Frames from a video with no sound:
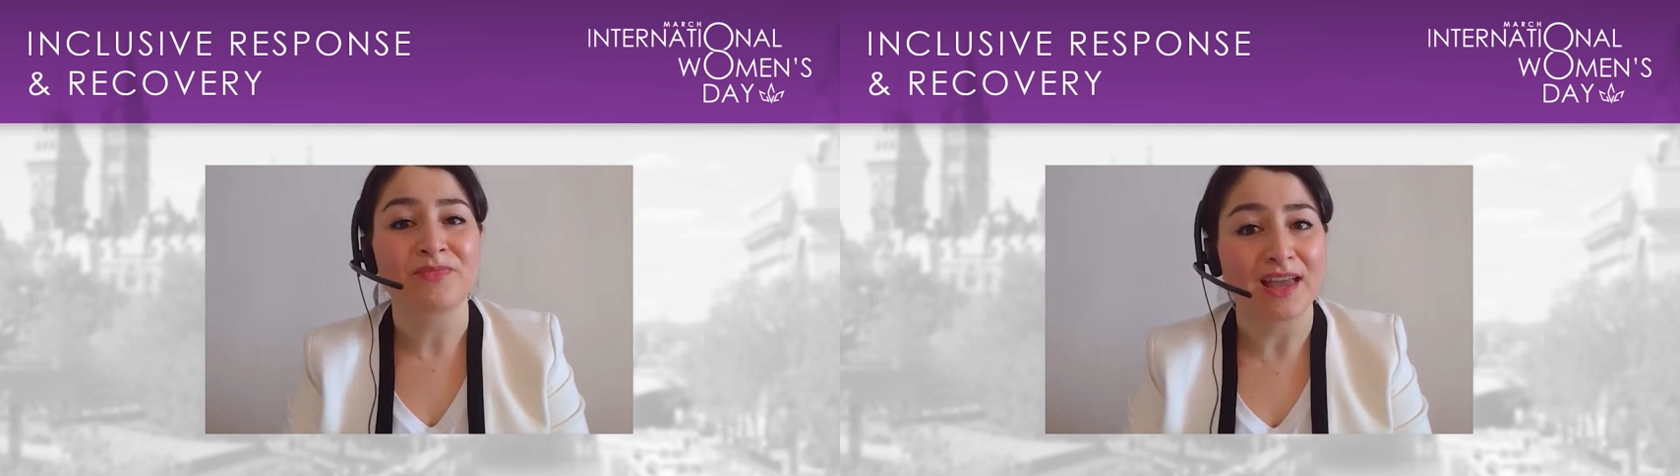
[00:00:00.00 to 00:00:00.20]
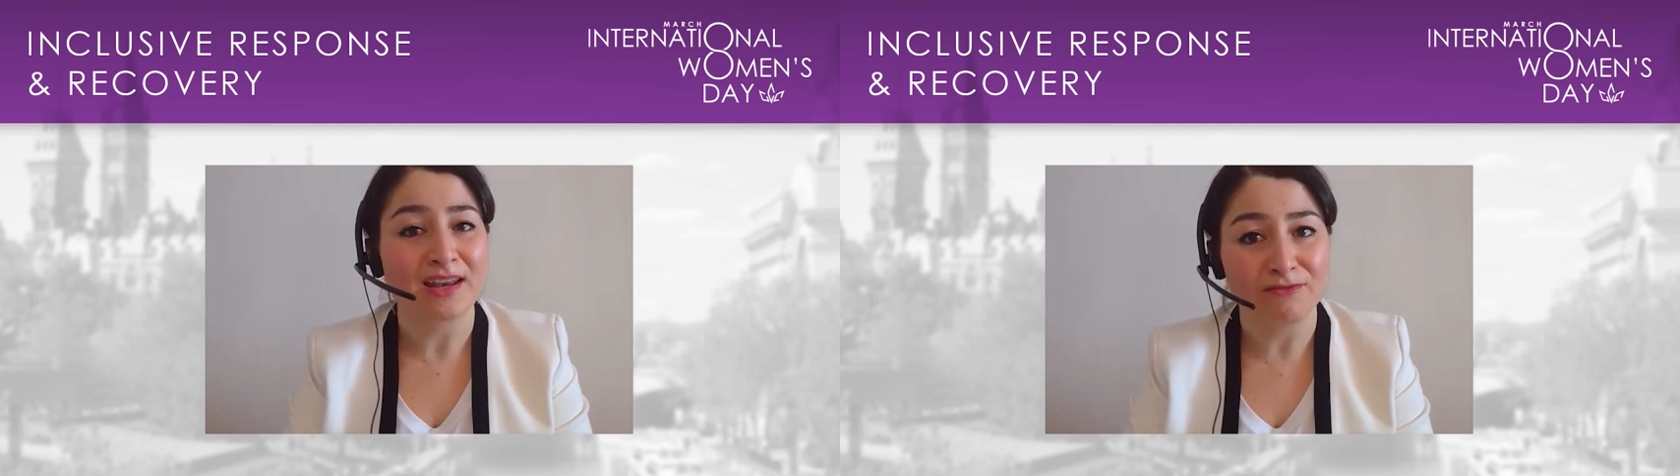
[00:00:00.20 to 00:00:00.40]

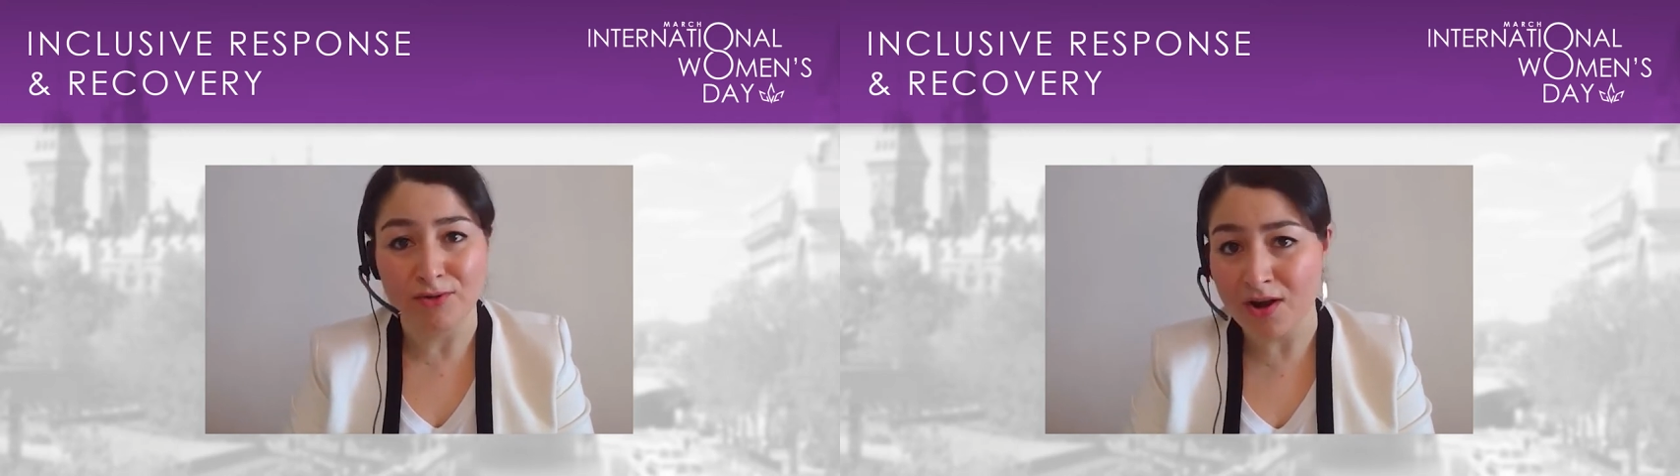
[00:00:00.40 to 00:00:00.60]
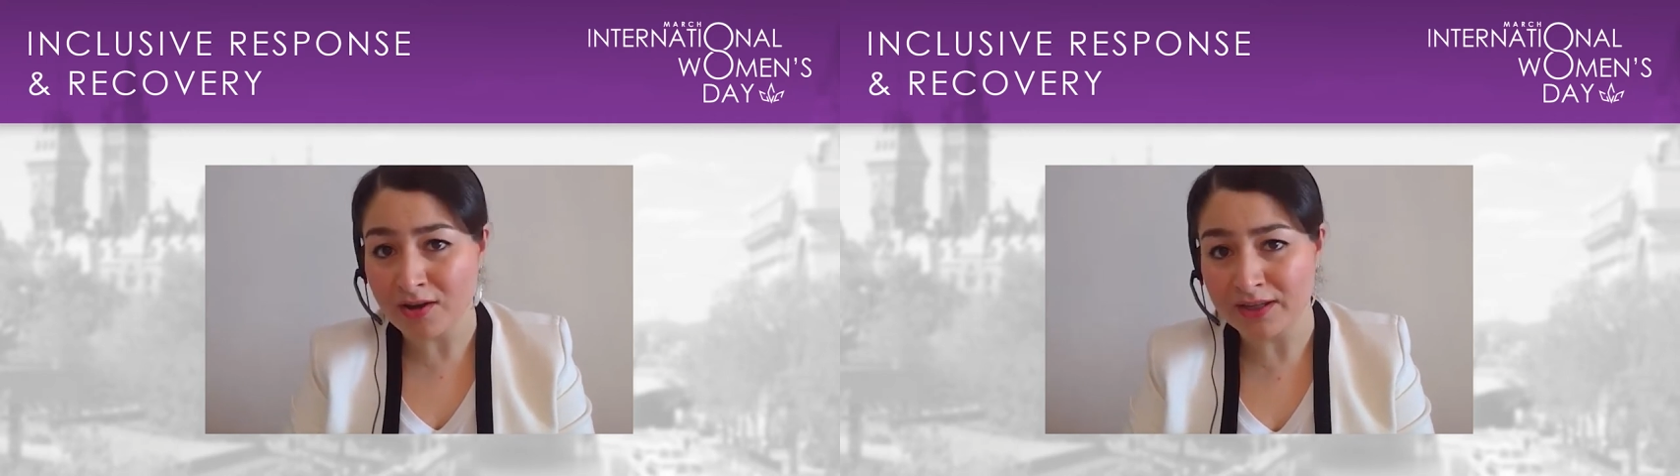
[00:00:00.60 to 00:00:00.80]
and if
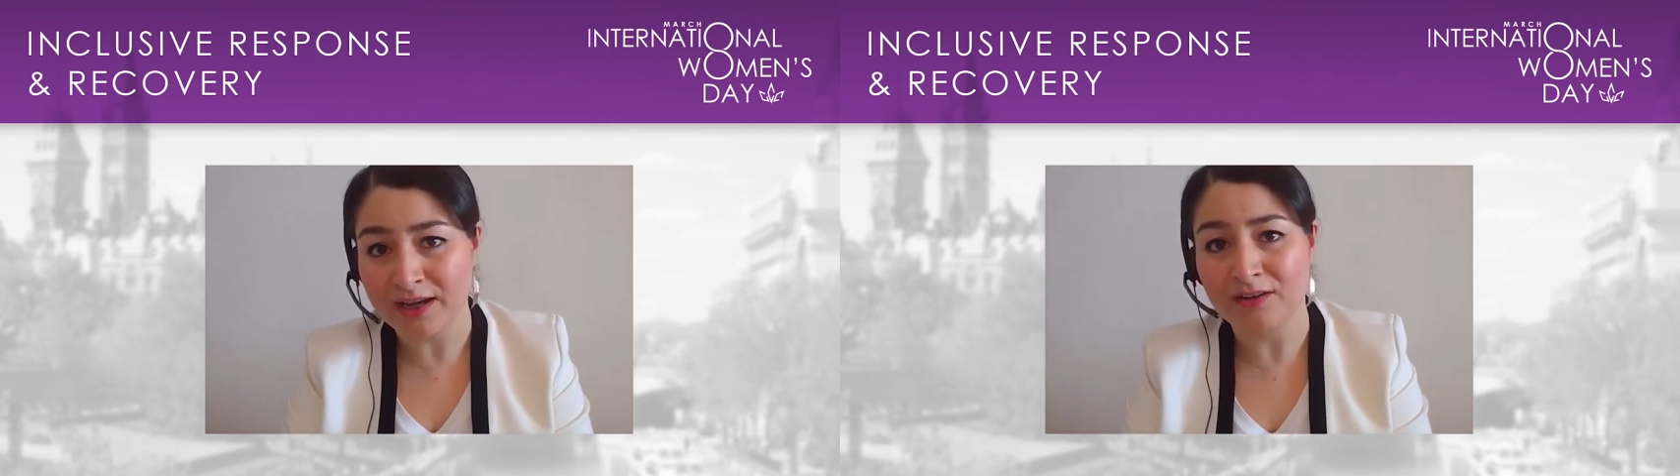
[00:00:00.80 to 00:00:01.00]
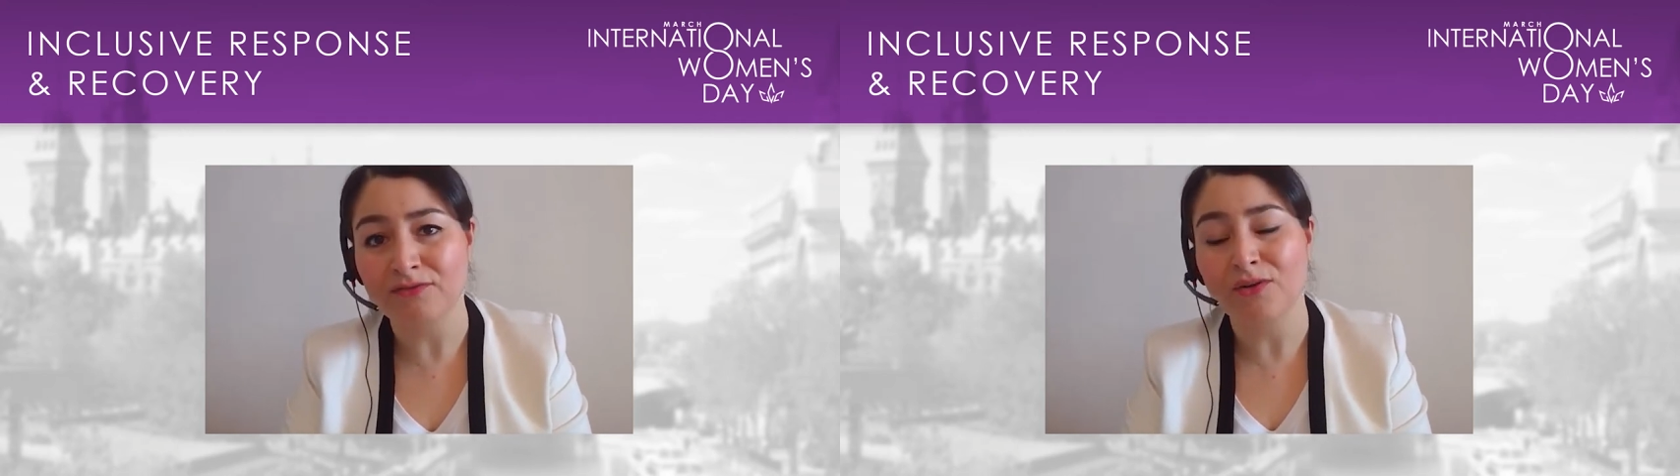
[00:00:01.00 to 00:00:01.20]
we're not
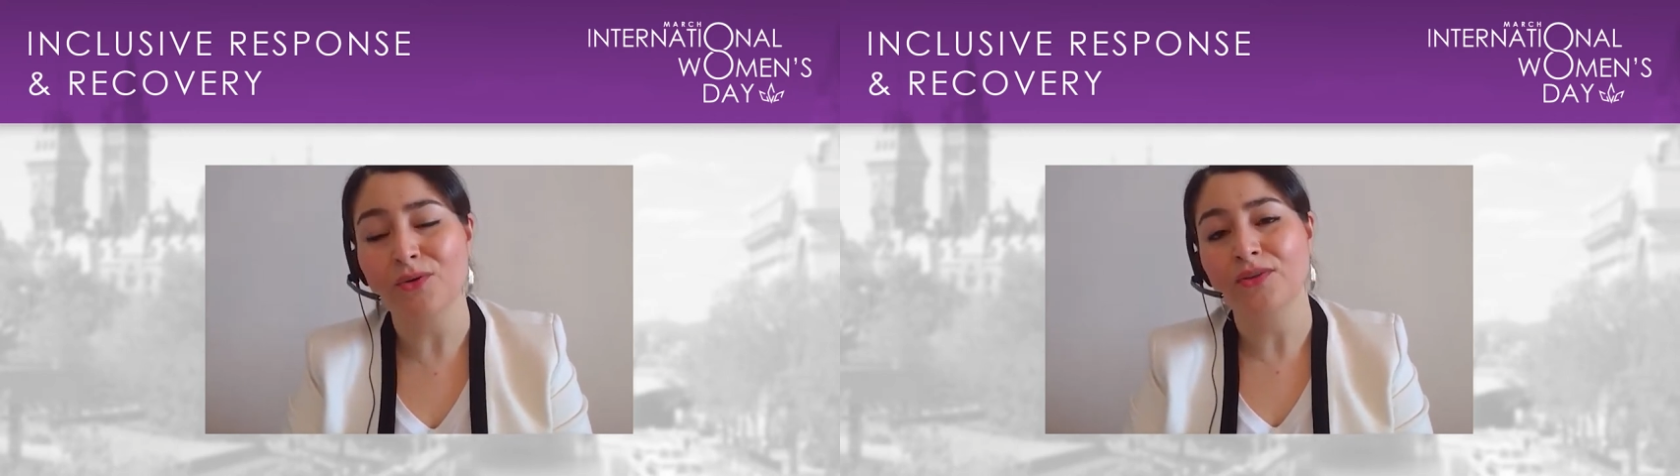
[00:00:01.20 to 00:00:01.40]
careful,